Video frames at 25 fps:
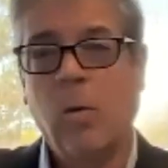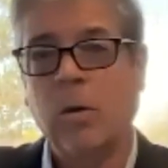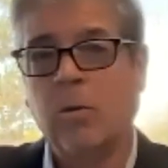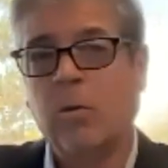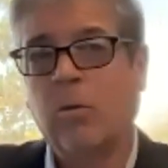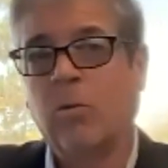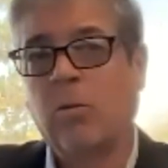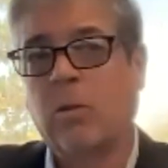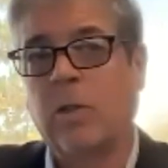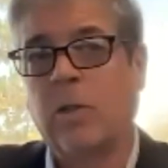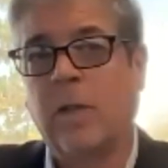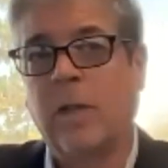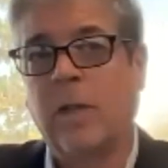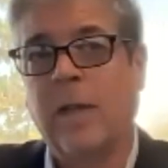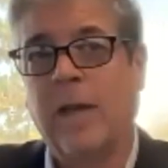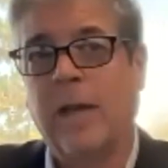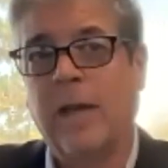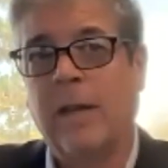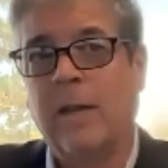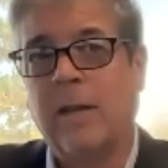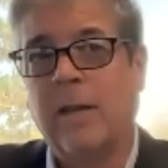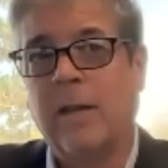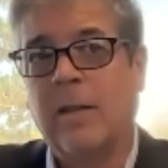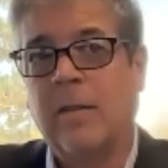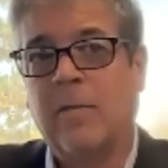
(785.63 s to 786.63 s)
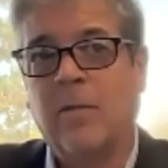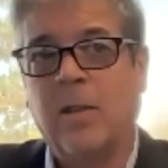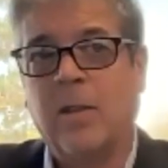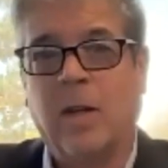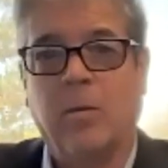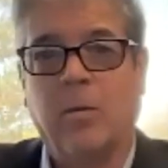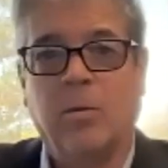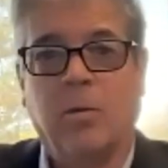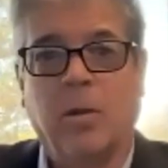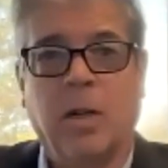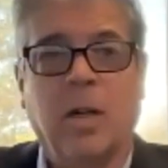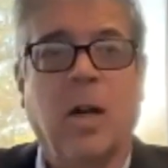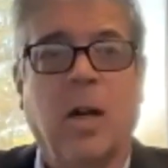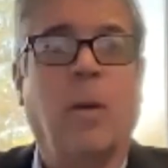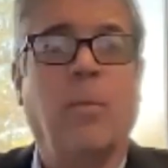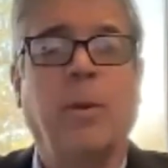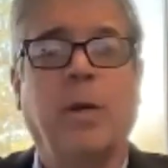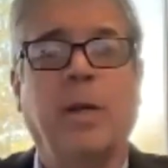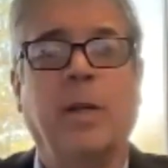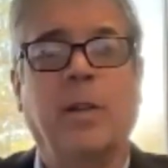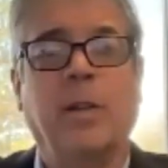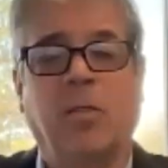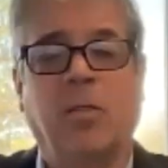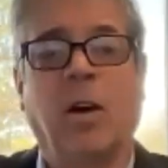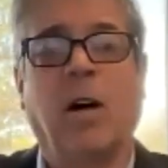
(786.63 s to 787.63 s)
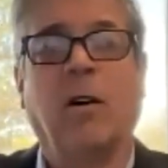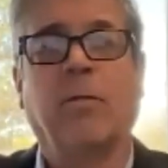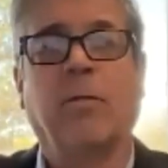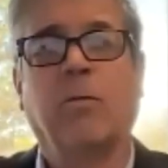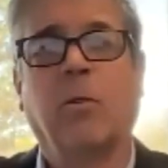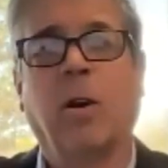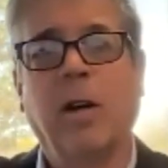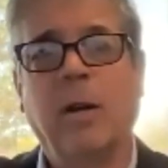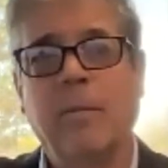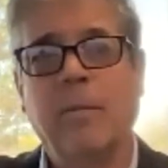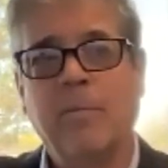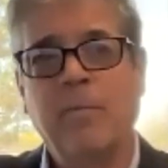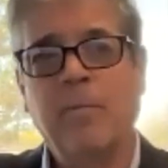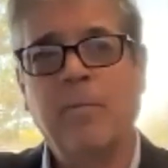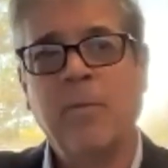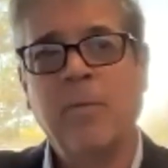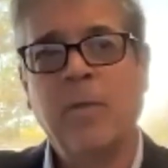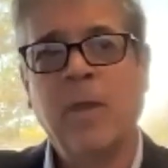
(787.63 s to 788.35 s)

or just looking at, a company itself, right?